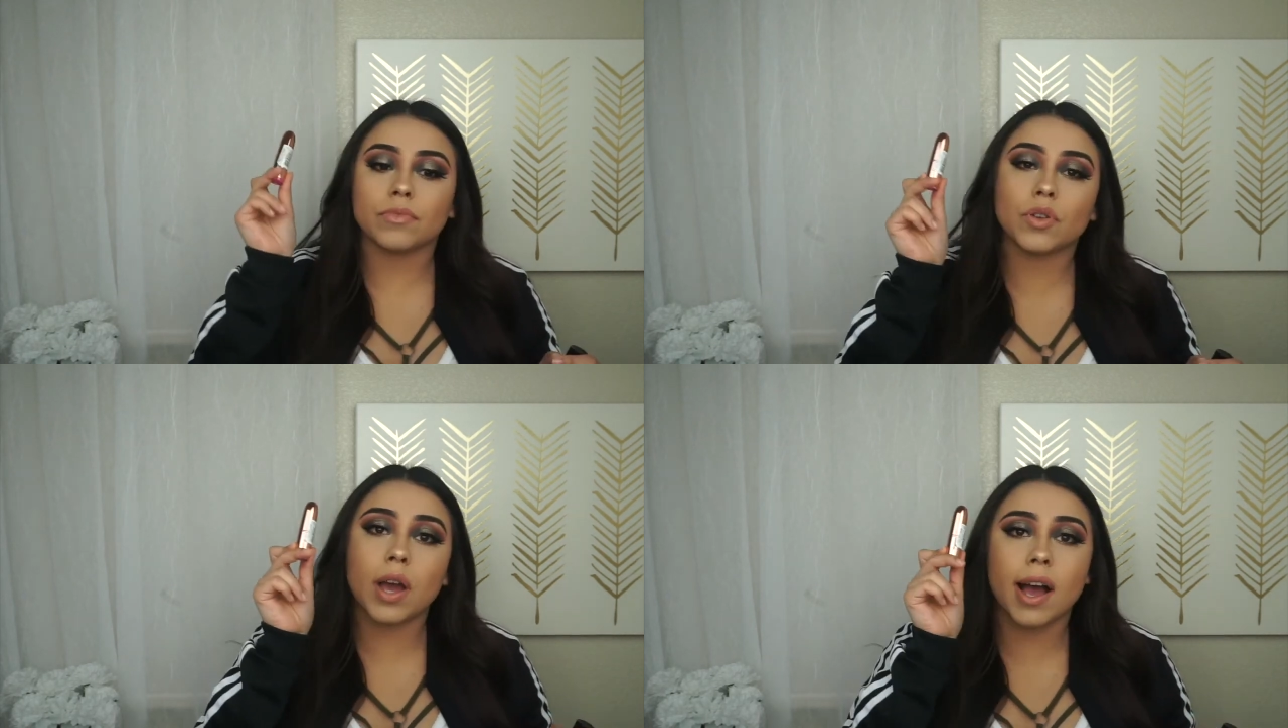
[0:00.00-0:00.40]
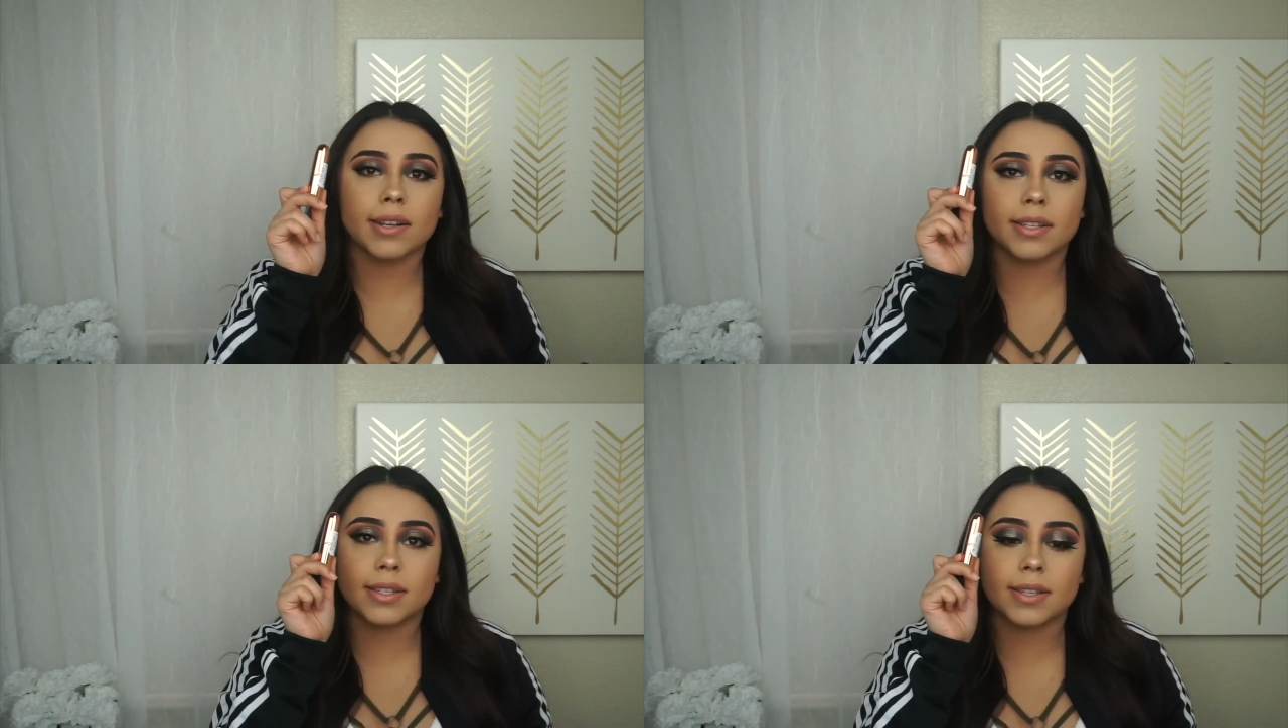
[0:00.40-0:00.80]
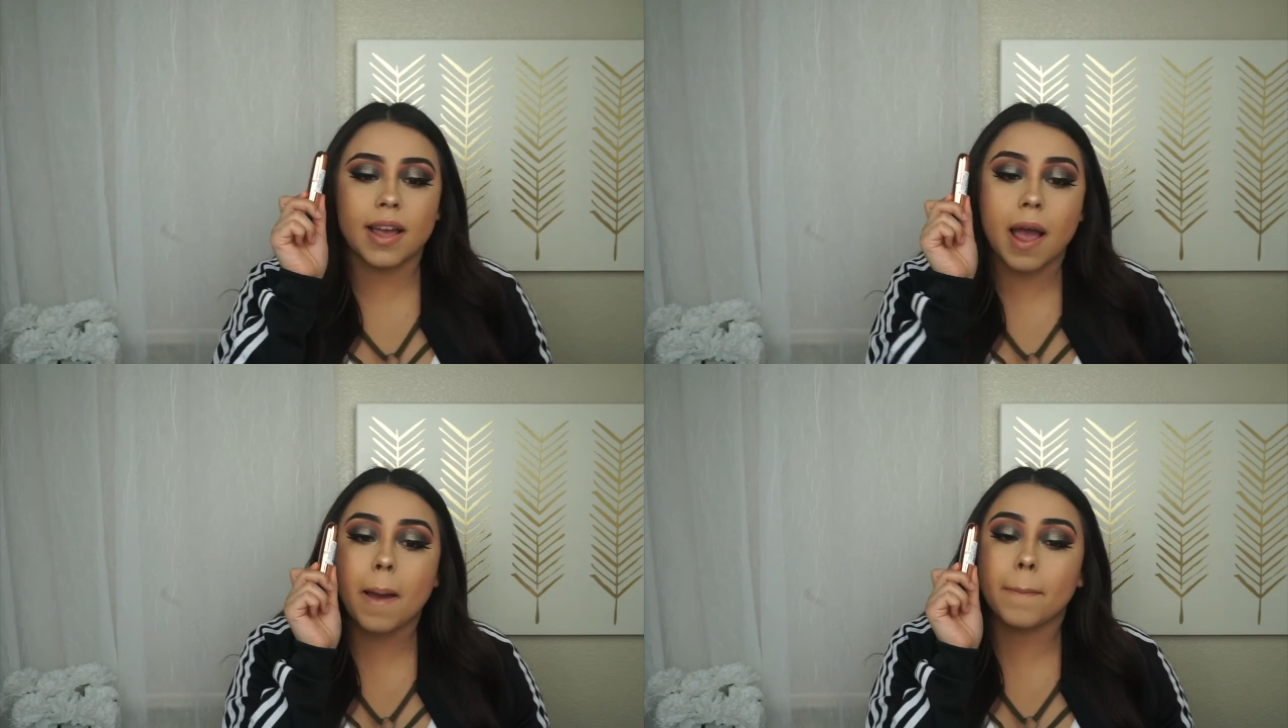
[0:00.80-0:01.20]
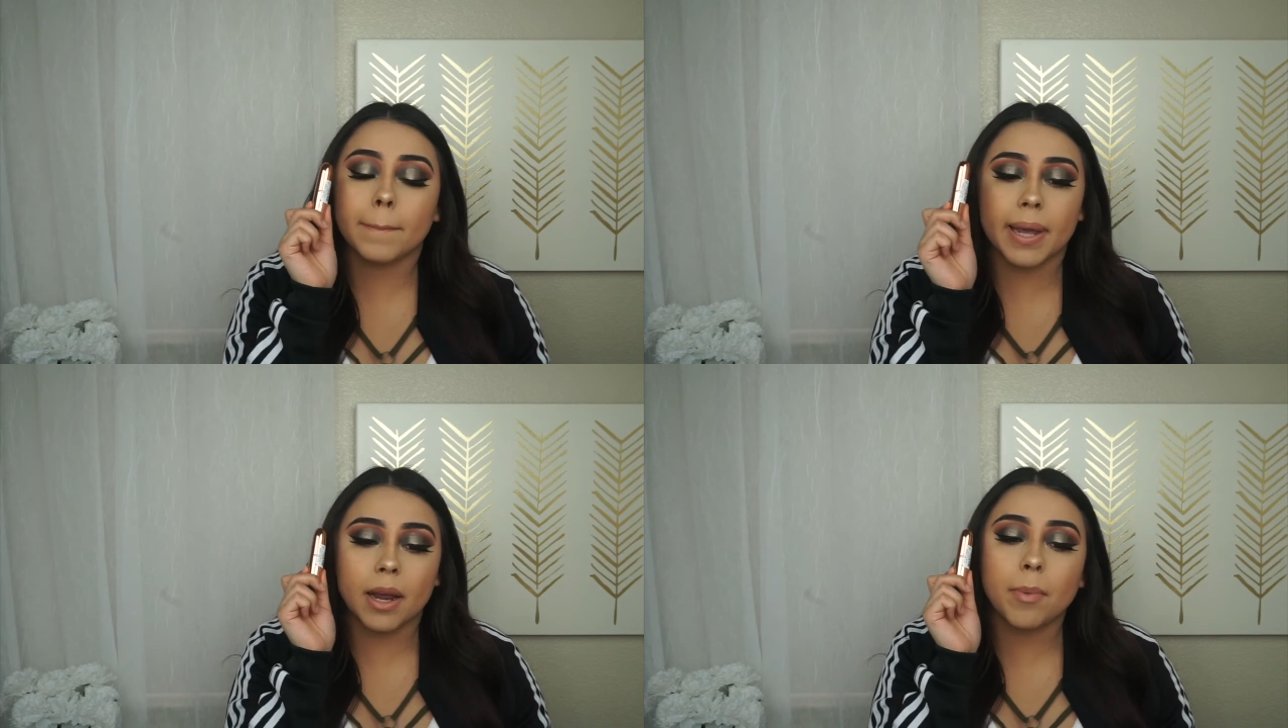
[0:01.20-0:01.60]
You guys,
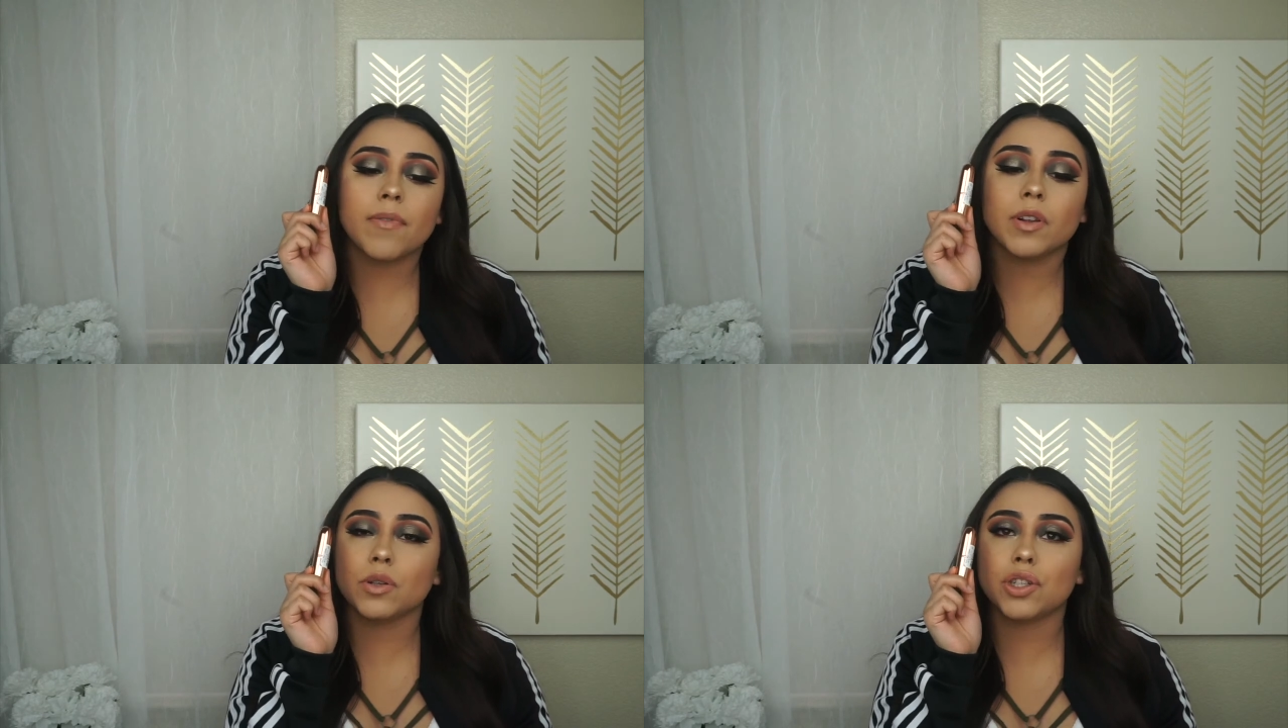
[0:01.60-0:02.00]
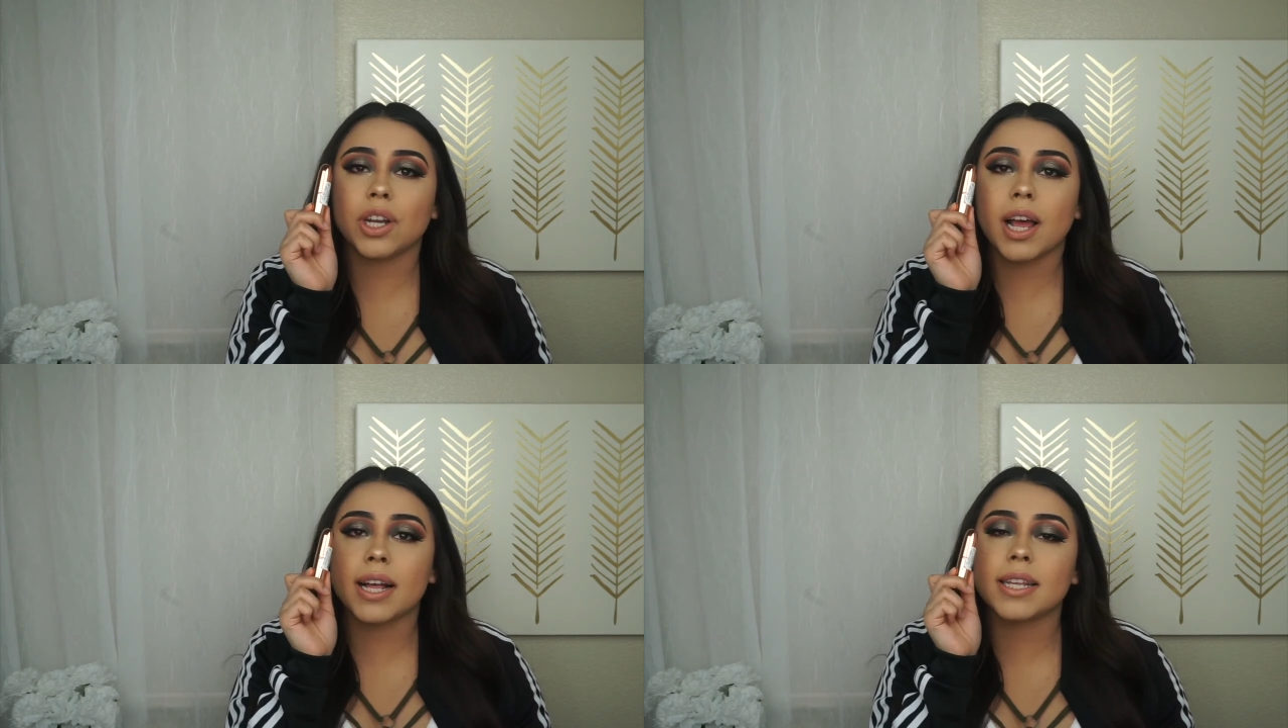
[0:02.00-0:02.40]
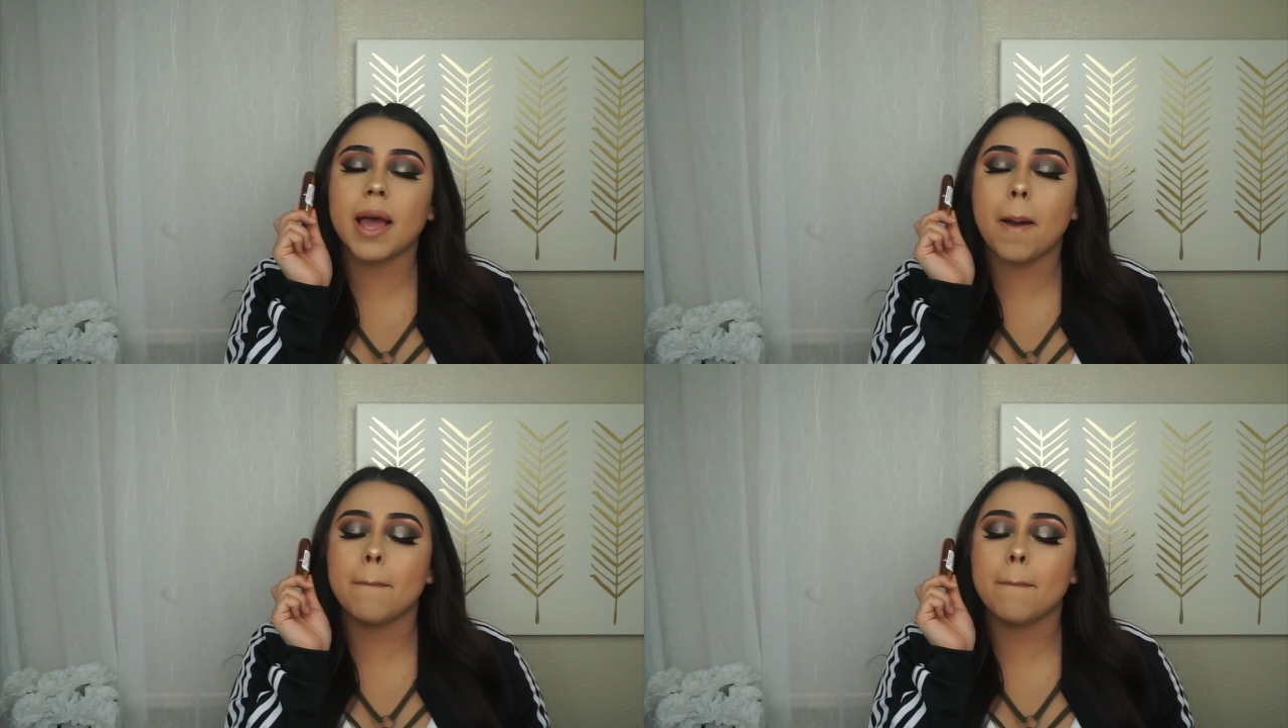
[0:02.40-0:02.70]
Makeup Revolution has